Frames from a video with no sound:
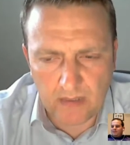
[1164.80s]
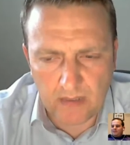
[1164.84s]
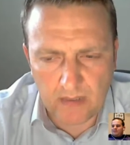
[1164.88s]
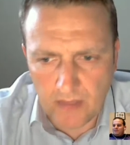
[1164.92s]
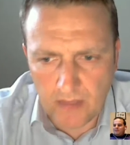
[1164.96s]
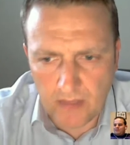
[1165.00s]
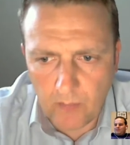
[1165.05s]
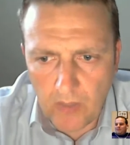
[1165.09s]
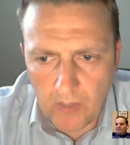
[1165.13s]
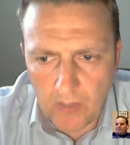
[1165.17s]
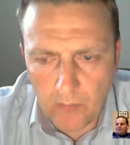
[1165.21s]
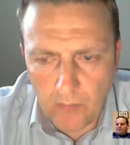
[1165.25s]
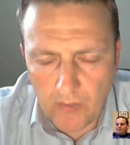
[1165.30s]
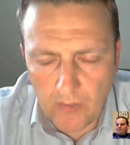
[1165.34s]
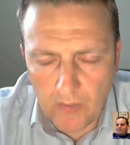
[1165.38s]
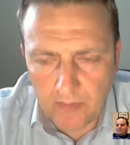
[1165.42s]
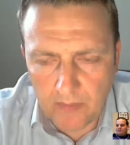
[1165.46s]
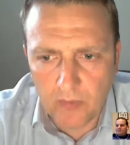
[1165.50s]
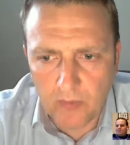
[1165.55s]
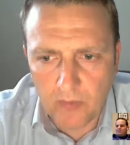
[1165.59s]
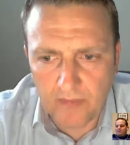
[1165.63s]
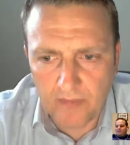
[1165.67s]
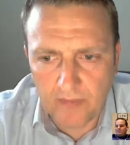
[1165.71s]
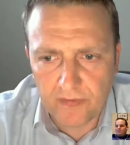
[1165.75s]
I
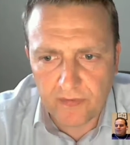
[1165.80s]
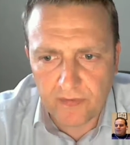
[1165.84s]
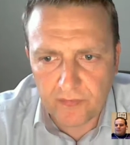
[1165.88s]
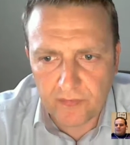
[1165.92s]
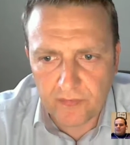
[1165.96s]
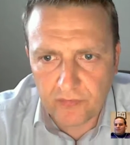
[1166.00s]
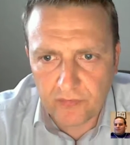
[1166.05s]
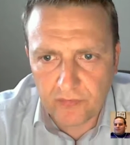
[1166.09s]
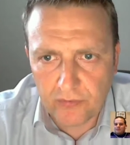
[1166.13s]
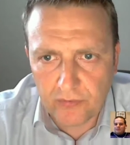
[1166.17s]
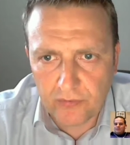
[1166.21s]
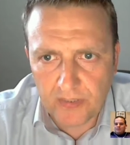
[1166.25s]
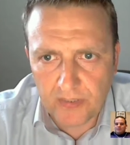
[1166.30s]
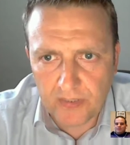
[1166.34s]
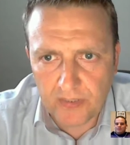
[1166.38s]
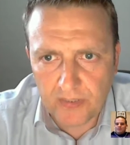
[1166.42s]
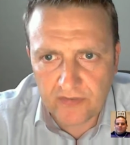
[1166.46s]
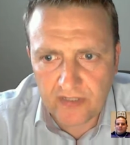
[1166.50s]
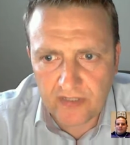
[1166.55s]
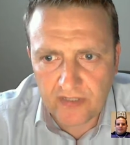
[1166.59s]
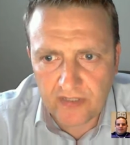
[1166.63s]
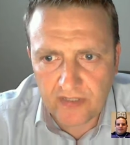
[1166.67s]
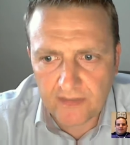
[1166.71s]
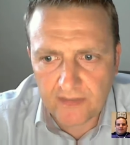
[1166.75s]
won't waffle on too much.
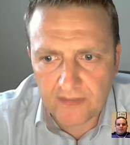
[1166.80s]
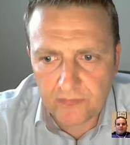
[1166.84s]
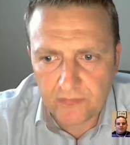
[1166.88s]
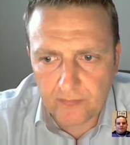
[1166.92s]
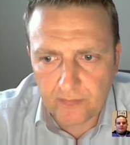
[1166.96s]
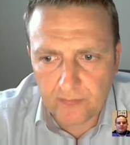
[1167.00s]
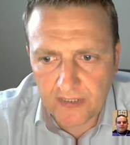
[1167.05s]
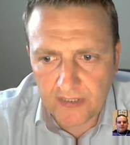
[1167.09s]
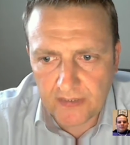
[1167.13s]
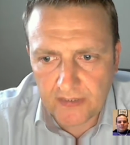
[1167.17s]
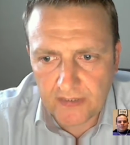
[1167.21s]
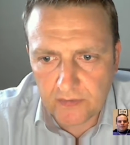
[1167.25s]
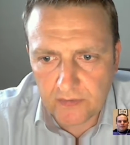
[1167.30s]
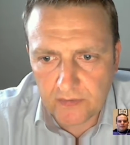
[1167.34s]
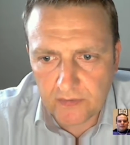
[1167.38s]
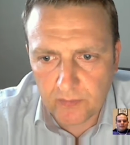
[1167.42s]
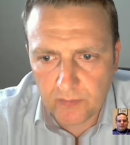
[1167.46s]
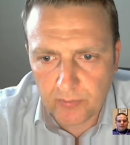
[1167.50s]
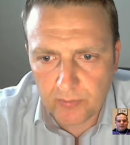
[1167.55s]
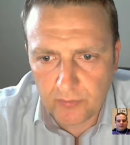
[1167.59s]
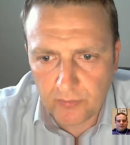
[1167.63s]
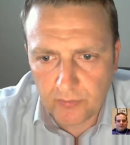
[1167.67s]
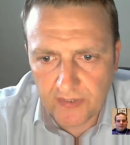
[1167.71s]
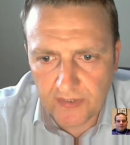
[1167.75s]
Dave's made a
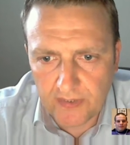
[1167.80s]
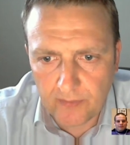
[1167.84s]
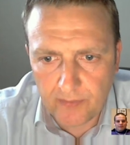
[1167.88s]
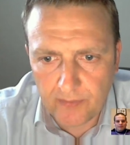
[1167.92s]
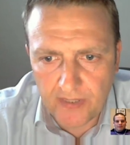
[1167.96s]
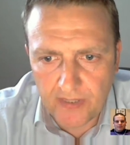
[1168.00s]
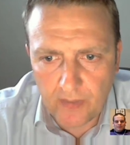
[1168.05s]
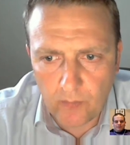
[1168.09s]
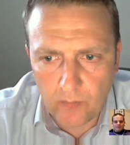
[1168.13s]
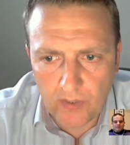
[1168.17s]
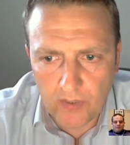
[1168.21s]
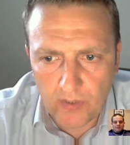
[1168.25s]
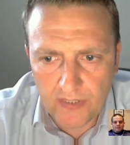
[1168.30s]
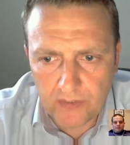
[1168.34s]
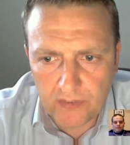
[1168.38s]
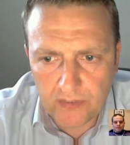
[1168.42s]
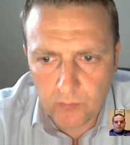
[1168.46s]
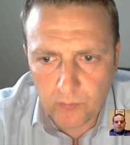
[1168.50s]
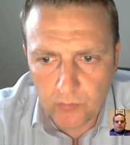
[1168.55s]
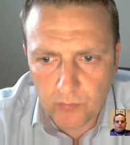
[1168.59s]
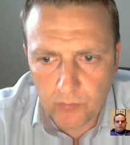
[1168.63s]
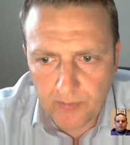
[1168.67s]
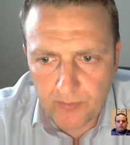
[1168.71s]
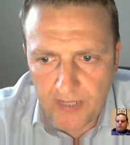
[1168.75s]
good point about why
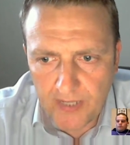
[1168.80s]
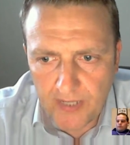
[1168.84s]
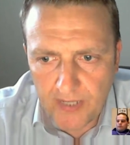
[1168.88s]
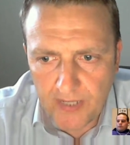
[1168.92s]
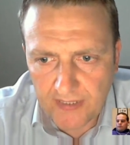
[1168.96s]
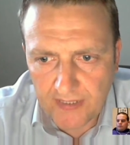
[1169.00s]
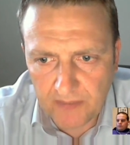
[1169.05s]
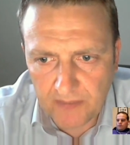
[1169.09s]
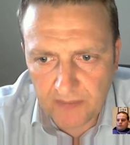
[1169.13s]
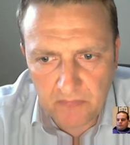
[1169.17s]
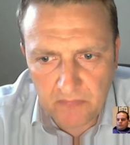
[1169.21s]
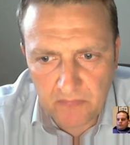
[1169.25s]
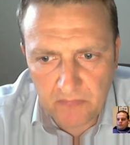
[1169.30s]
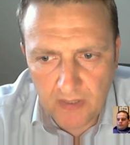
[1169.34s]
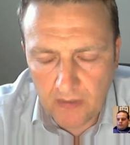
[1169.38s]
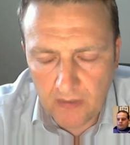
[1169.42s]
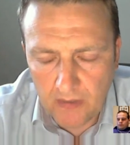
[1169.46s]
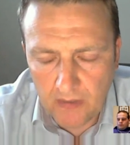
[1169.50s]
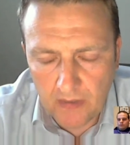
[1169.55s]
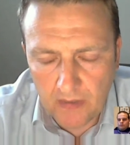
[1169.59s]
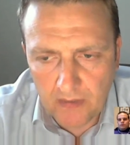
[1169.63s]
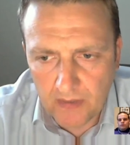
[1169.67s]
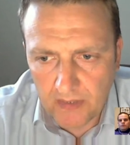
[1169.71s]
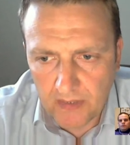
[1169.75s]
you would back him.
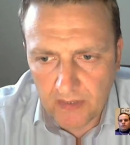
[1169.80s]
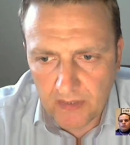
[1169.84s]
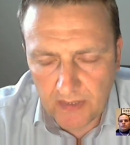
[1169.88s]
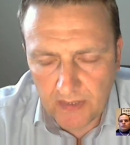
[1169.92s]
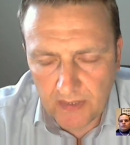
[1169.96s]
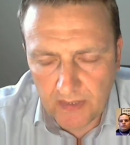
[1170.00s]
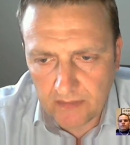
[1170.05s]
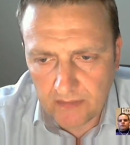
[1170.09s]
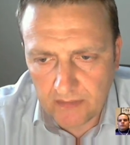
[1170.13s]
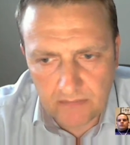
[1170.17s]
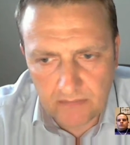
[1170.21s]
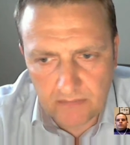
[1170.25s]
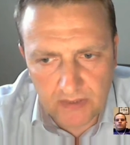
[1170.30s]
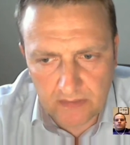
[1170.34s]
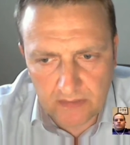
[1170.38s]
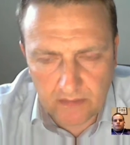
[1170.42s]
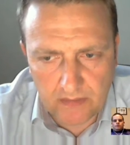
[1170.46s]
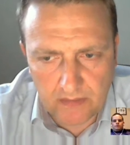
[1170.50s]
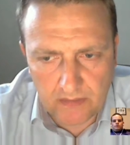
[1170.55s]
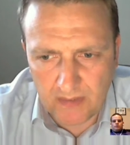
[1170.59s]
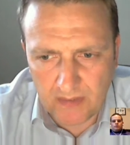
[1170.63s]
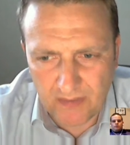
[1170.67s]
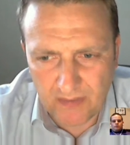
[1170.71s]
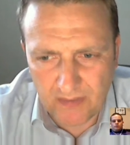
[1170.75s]

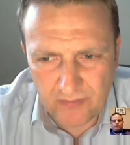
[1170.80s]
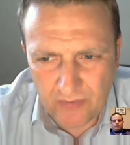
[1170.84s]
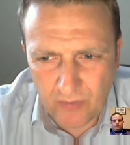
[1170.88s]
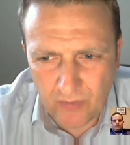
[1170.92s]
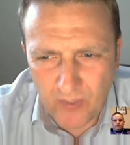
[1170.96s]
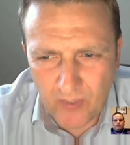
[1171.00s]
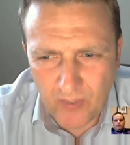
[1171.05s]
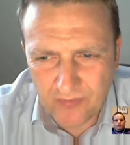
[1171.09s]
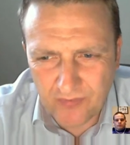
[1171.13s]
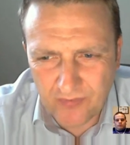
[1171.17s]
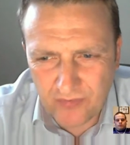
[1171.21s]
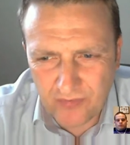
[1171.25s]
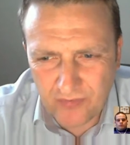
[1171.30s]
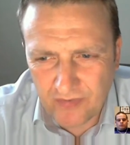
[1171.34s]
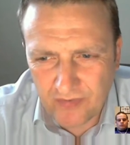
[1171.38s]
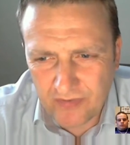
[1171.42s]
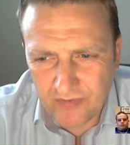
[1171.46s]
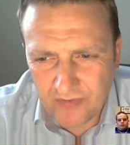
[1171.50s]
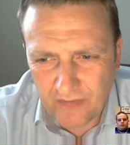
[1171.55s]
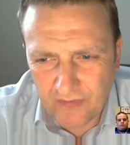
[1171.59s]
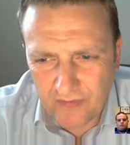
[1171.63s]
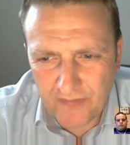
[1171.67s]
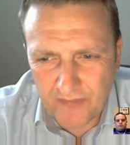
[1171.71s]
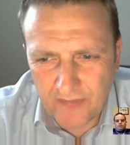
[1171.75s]
He's not won
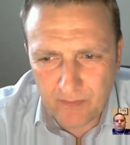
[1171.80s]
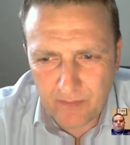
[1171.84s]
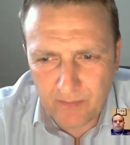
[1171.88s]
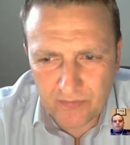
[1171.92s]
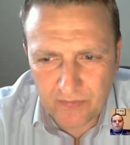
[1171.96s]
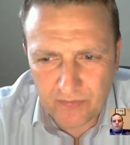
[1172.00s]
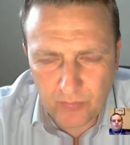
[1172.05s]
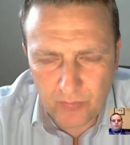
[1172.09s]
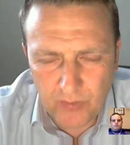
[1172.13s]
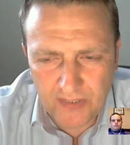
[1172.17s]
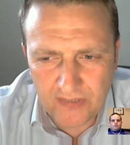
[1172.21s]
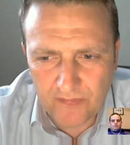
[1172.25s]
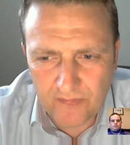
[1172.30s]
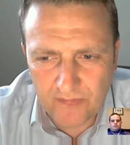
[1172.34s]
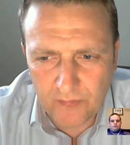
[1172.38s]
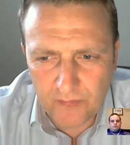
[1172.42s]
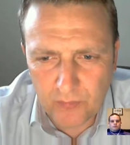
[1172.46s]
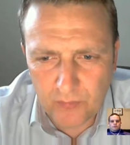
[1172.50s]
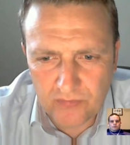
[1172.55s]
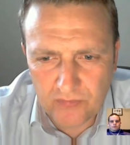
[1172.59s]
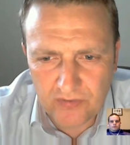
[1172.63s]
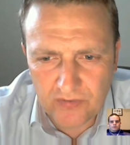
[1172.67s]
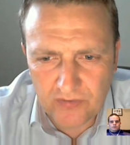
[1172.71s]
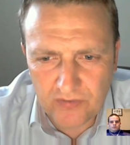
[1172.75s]
since November
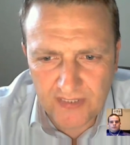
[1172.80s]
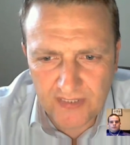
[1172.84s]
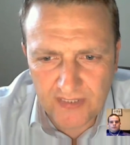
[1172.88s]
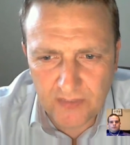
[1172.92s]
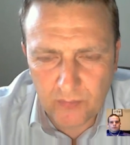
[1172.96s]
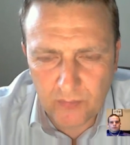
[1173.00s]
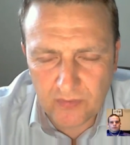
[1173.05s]
2014.